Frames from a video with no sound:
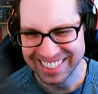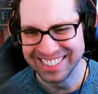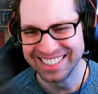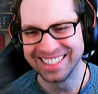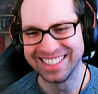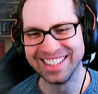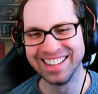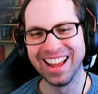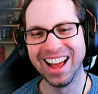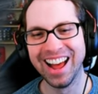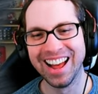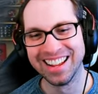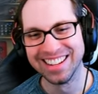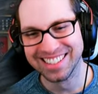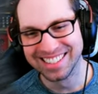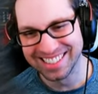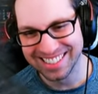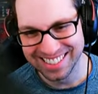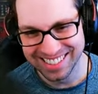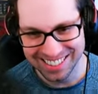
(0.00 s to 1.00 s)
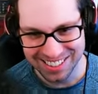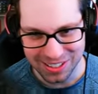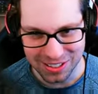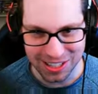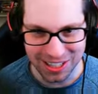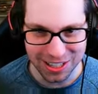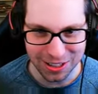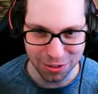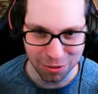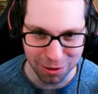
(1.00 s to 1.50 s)
yes,
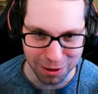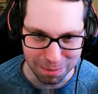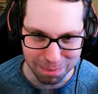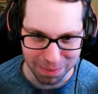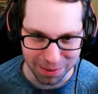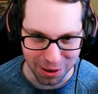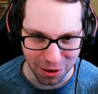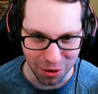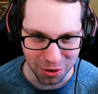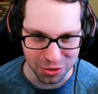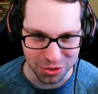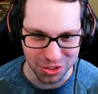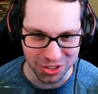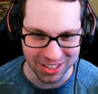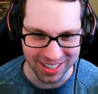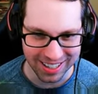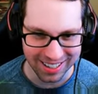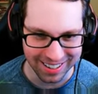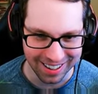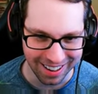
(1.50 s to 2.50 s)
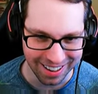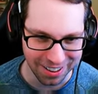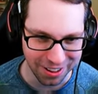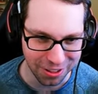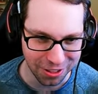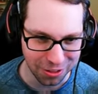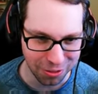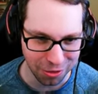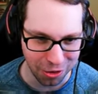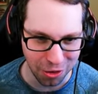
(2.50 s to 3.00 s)
C3PO sitting on
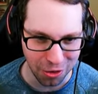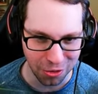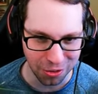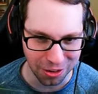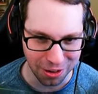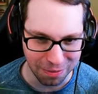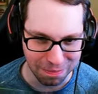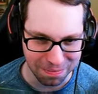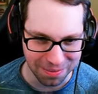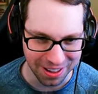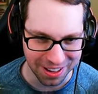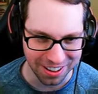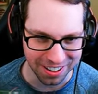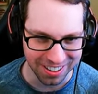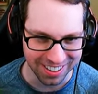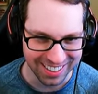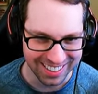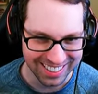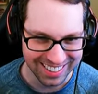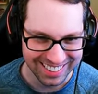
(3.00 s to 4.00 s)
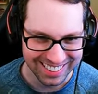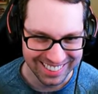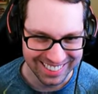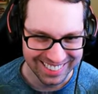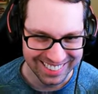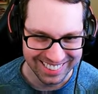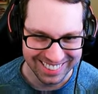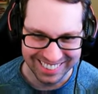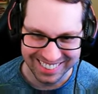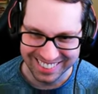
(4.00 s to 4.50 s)
the throne up there.
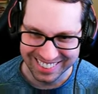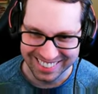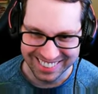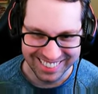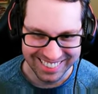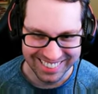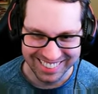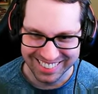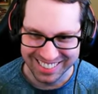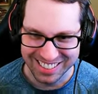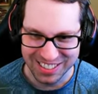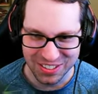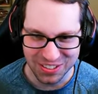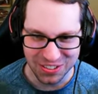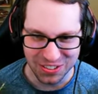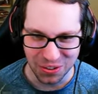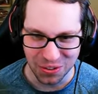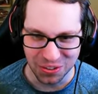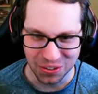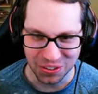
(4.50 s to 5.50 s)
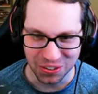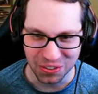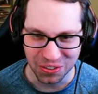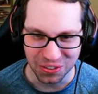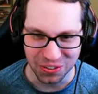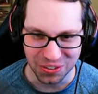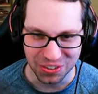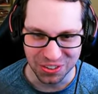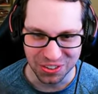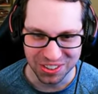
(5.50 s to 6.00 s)
So
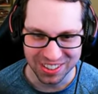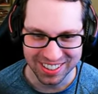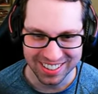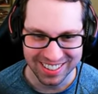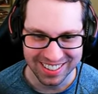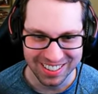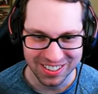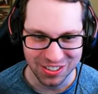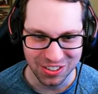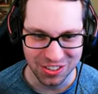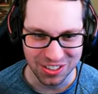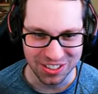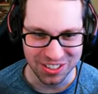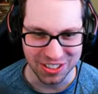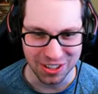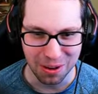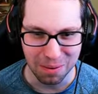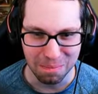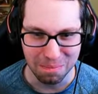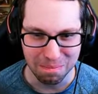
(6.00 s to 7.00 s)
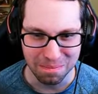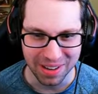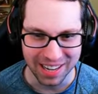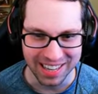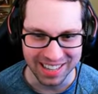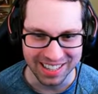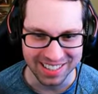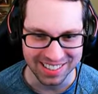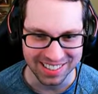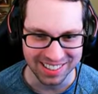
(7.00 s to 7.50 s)
cool. Just
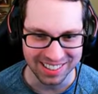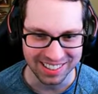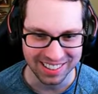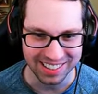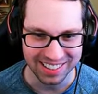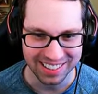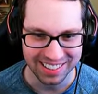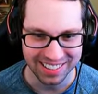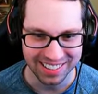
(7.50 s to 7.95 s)
amazing.